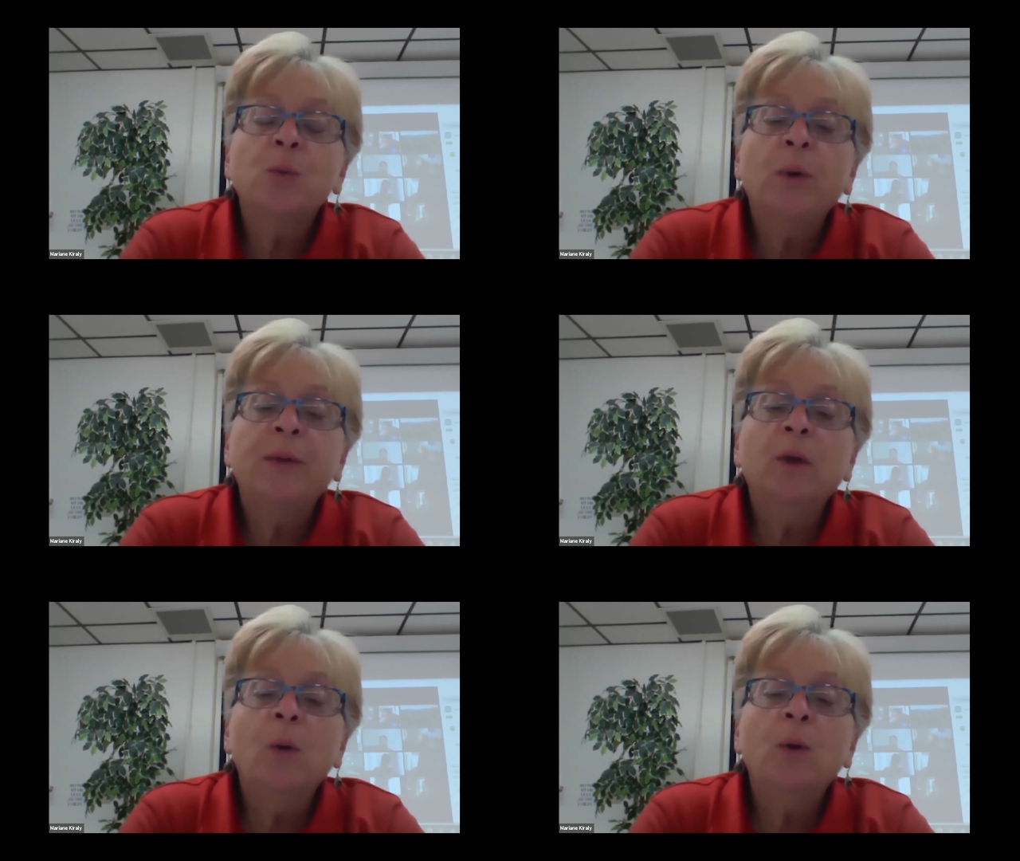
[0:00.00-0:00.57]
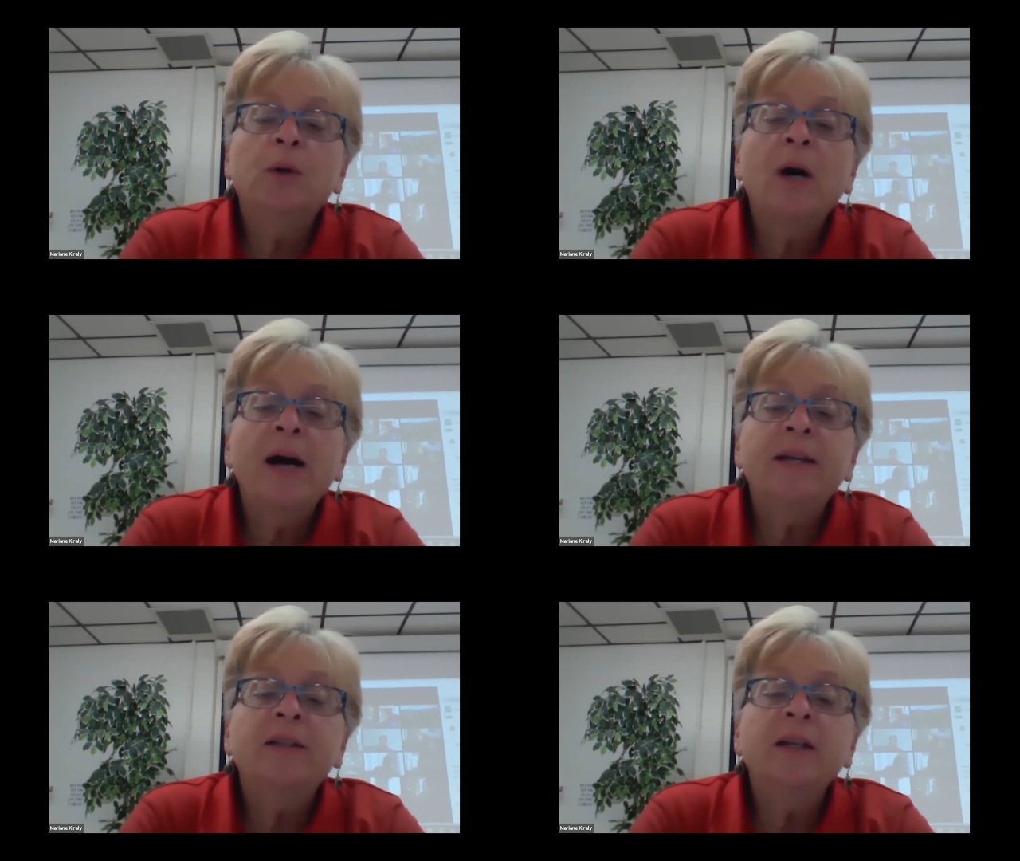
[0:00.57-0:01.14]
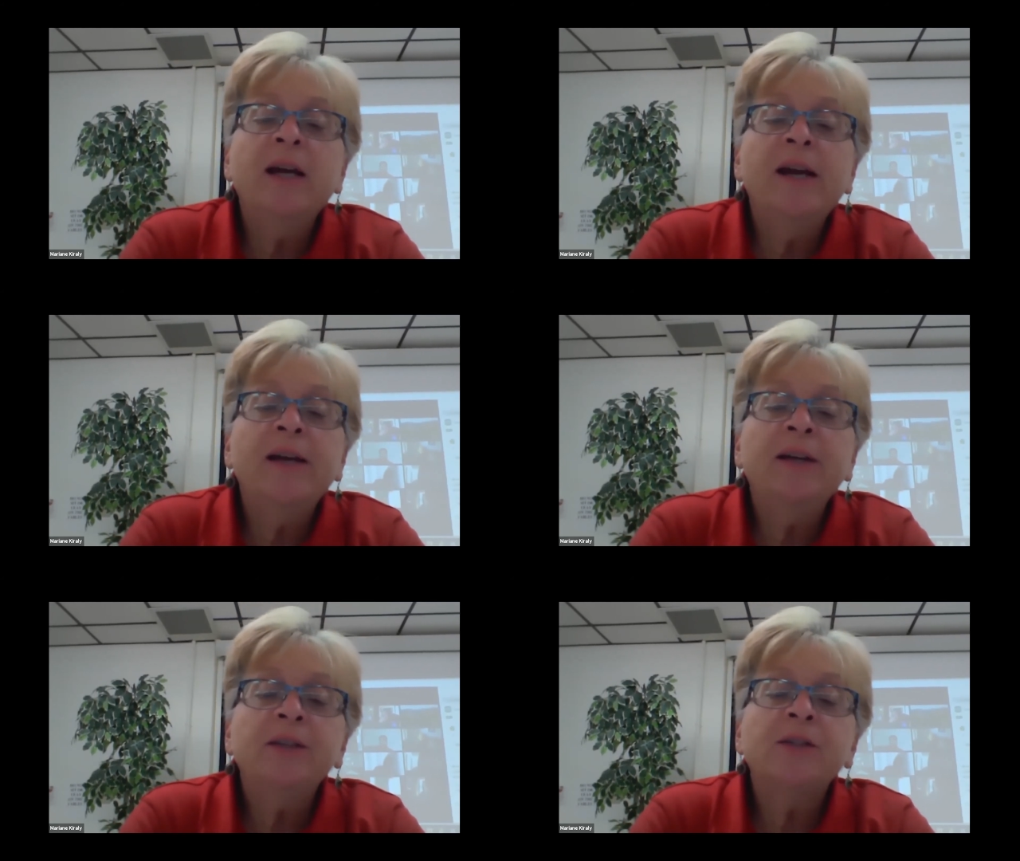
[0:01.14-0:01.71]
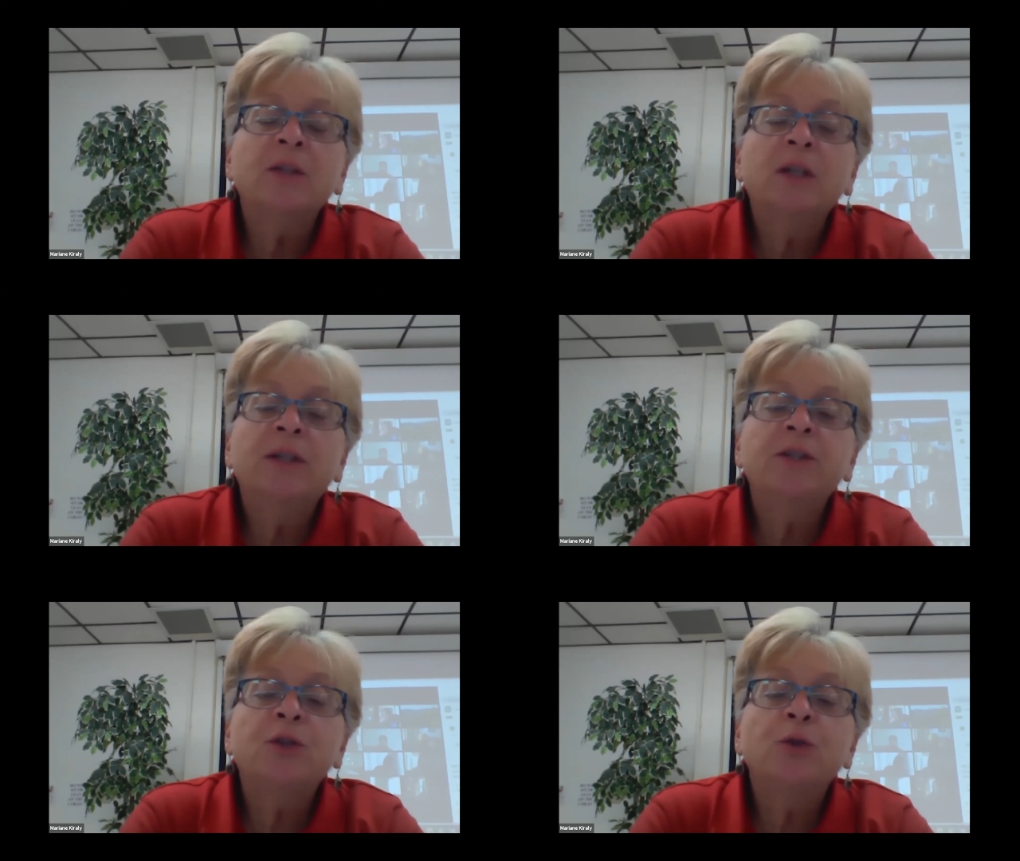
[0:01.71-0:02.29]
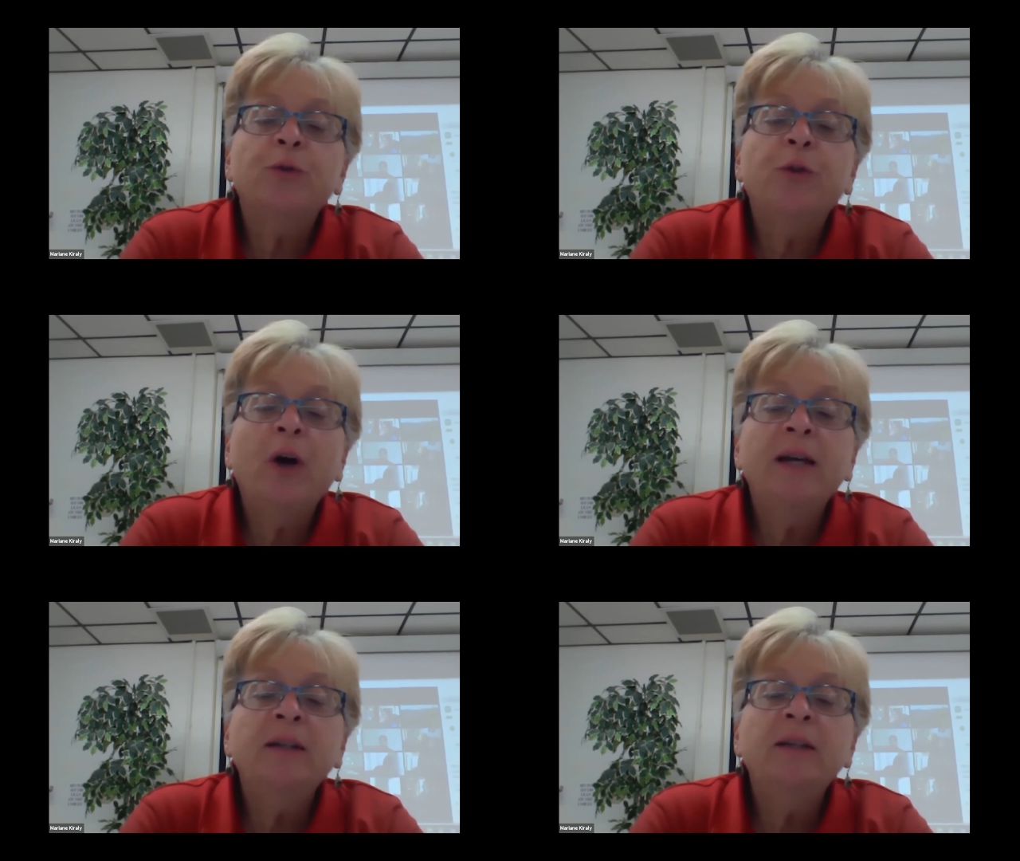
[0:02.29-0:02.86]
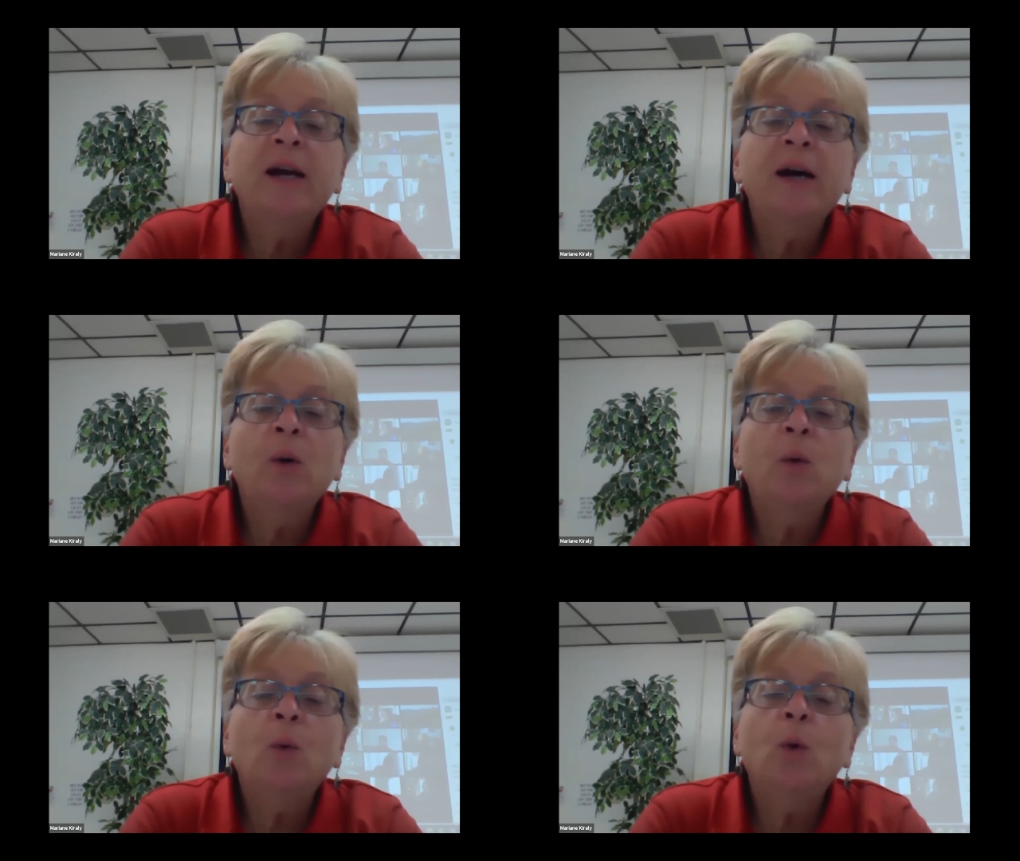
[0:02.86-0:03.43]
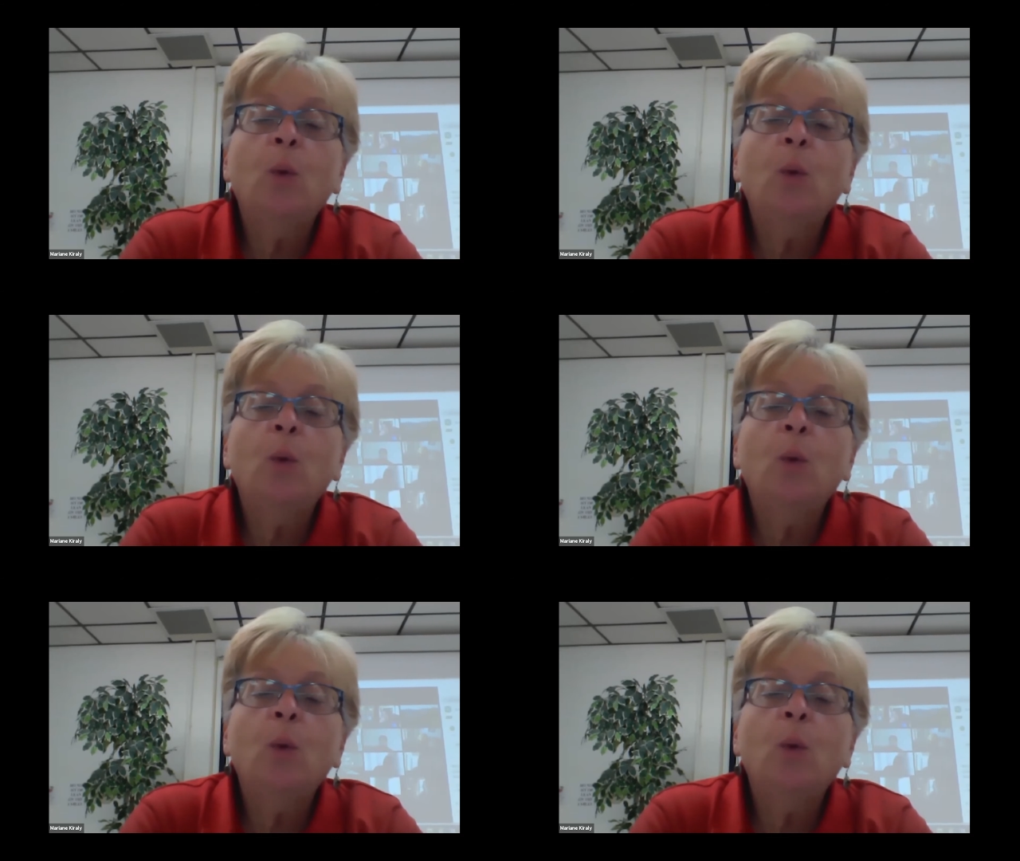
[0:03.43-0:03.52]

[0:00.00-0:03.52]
with local IDAs is to find out